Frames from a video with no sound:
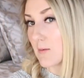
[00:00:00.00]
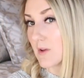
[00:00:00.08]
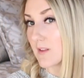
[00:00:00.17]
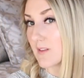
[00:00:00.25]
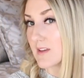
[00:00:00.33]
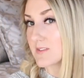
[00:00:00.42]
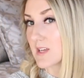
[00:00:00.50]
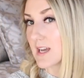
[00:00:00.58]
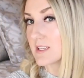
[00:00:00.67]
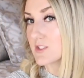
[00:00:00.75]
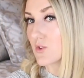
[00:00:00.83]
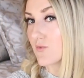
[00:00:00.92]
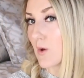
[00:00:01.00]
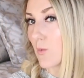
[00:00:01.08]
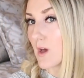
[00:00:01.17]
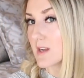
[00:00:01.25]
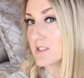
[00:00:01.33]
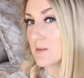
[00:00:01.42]
now I'm on the left side, so if I
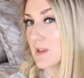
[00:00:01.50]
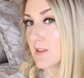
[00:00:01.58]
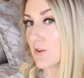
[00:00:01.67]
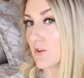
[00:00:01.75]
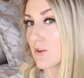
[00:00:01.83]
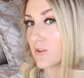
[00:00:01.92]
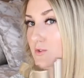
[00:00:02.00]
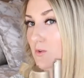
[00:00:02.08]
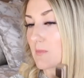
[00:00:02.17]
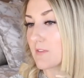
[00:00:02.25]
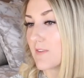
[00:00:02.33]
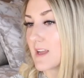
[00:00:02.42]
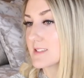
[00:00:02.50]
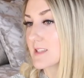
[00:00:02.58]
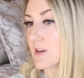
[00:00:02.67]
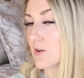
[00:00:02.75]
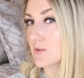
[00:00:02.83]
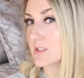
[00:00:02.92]
wanted to make the curl go toward my face,
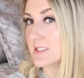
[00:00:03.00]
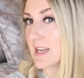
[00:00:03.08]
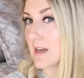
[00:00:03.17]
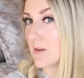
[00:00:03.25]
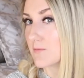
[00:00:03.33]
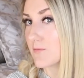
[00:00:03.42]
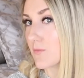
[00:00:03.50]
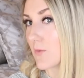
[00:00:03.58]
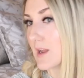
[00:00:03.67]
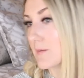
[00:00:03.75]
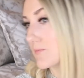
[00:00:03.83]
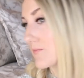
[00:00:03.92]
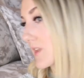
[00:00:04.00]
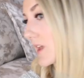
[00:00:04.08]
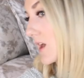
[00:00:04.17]
I'd hold it down, right?